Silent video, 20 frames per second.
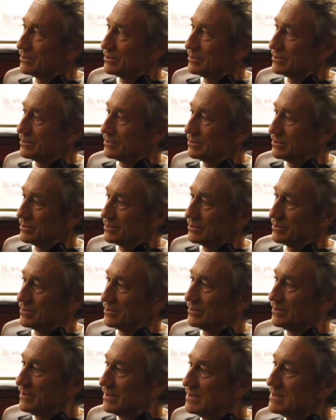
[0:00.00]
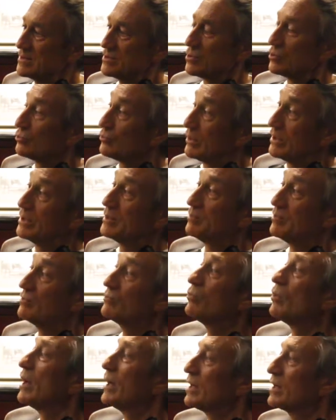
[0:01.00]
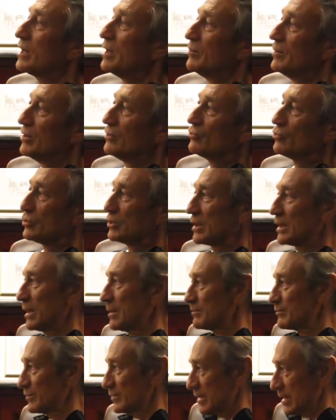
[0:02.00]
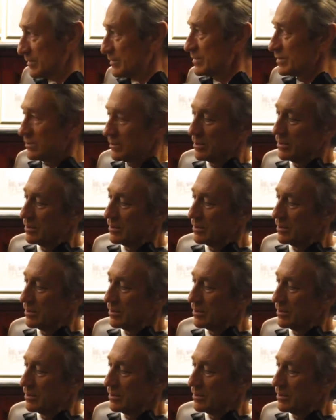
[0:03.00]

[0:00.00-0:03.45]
the, the, the, deals already before I came into the club, like